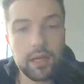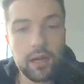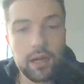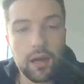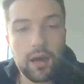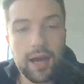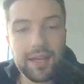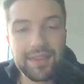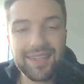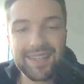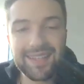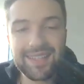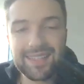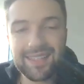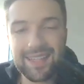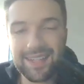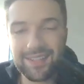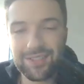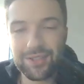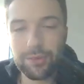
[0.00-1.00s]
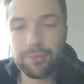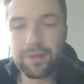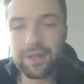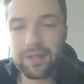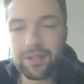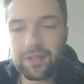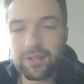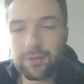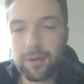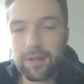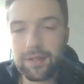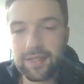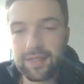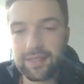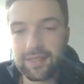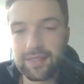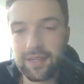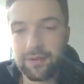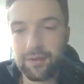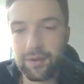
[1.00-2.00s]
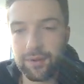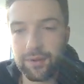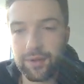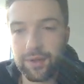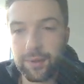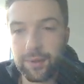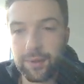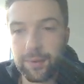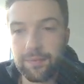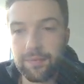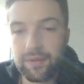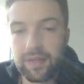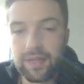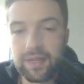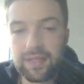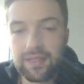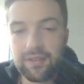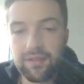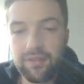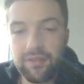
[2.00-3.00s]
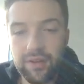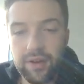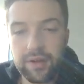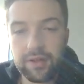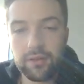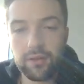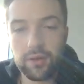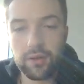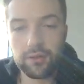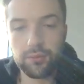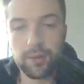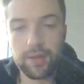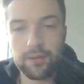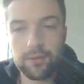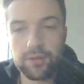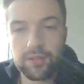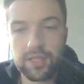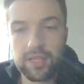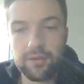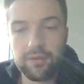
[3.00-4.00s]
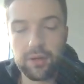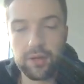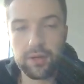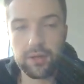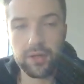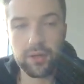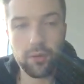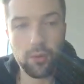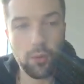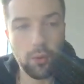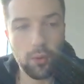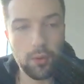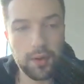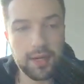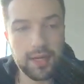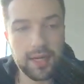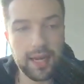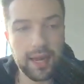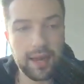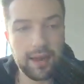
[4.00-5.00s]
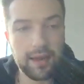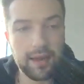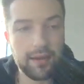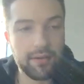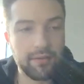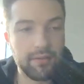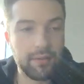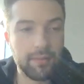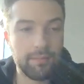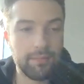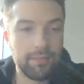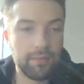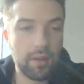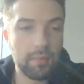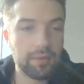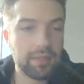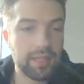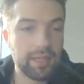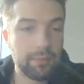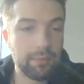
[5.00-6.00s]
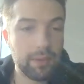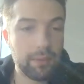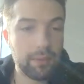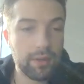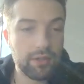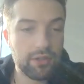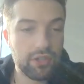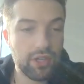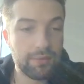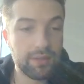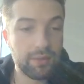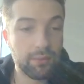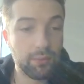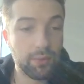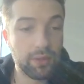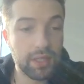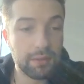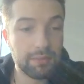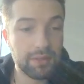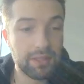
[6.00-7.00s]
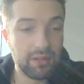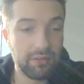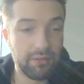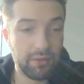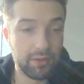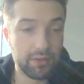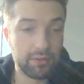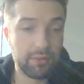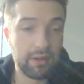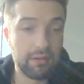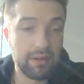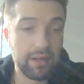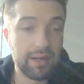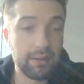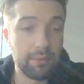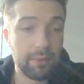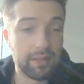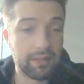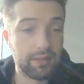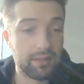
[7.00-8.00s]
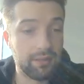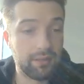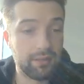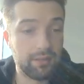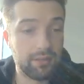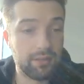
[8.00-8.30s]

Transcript: uh, I think this actually will be a good spot to get Xavier, though. He's a very large wide receiver. You already have, not mistaken, we went Jameson Williams in the first round, anyways.